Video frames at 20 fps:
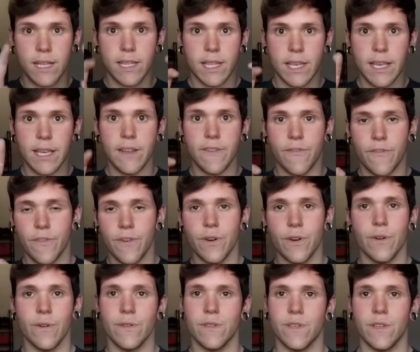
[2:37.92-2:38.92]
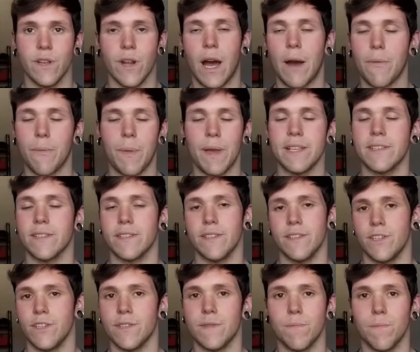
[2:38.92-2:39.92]
clean foods. You know, I would
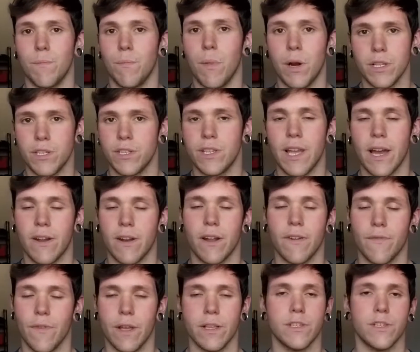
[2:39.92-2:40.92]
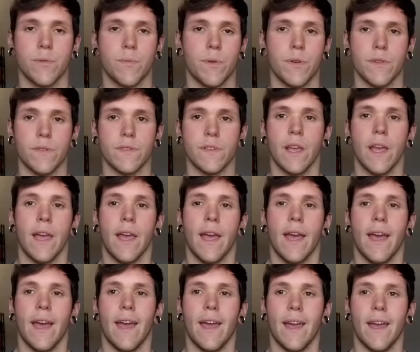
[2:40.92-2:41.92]
basically just munch down on vegetables.
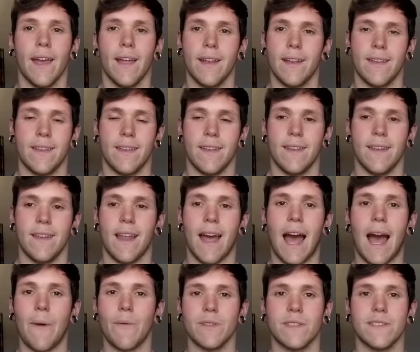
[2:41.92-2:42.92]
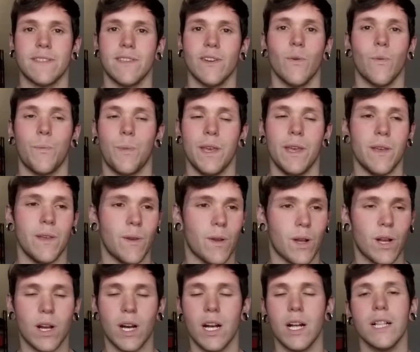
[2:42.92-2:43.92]
And I would still be
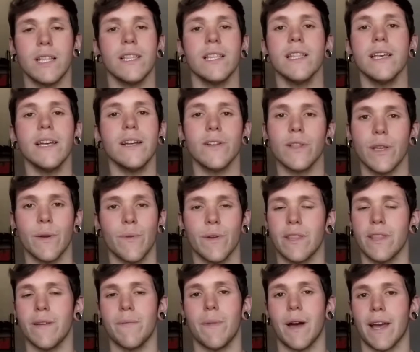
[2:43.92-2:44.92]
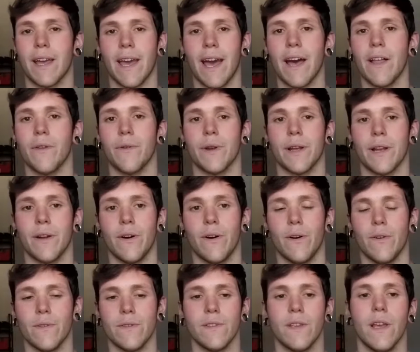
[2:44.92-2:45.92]
clearly within my calorie
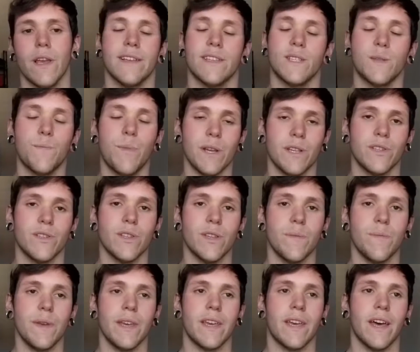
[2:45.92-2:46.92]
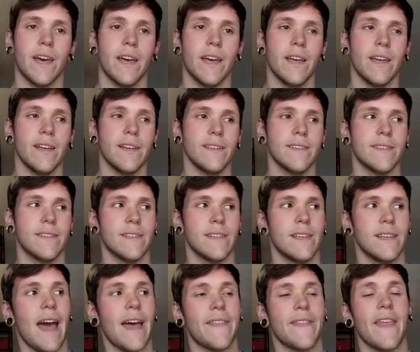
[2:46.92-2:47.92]
goals, especially
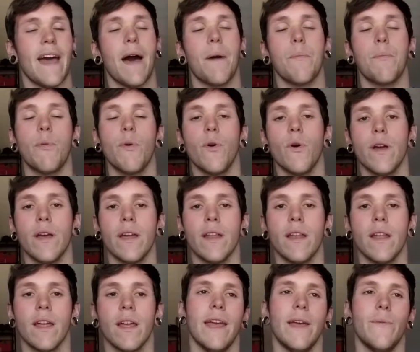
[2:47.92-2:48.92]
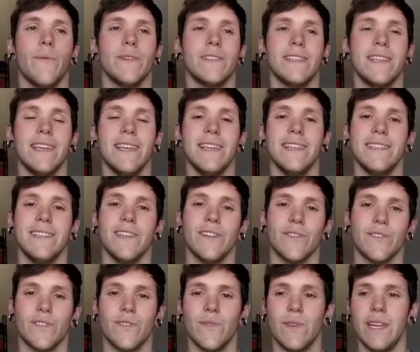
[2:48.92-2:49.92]
because at that point, it was
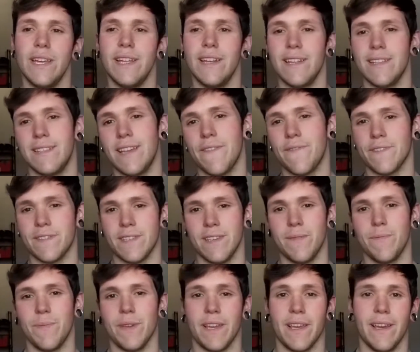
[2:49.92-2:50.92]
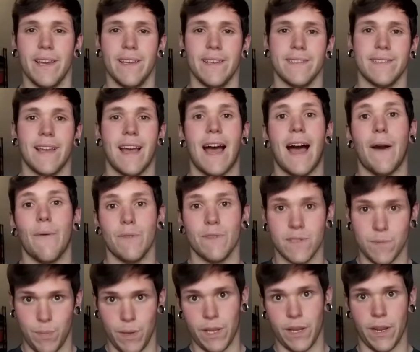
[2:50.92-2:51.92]
easier to eat in a deficit because I
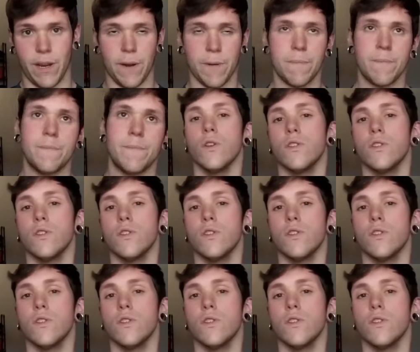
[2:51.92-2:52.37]
was bigger.